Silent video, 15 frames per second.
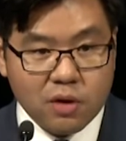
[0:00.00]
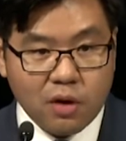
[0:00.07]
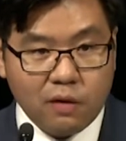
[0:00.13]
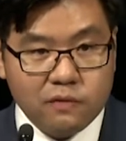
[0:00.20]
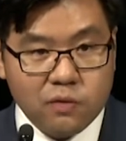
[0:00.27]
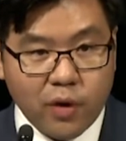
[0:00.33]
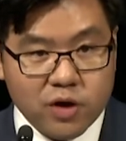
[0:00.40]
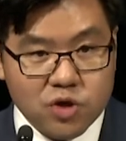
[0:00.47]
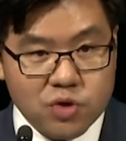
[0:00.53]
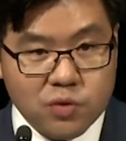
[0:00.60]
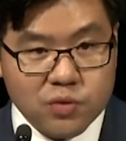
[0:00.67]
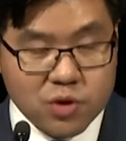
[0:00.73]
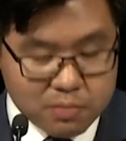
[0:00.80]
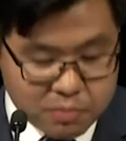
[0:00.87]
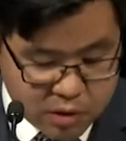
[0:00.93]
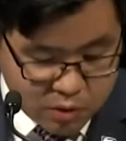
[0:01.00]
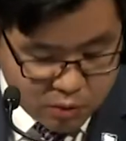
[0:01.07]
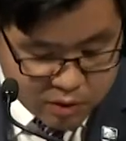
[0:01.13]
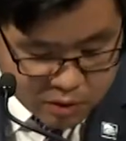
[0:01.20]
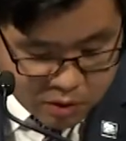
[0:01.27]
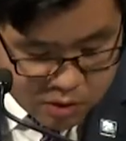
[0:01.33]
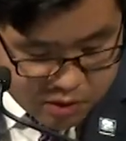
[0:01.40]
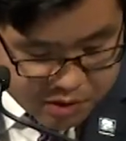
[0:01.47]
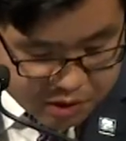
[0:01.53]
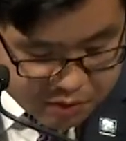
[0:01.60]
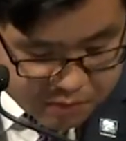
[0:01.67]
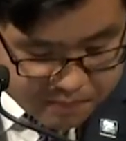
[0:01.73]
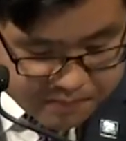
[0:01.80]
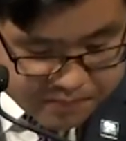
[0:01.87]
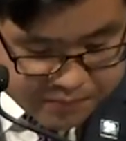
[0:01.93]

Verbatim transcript: of racial superiority.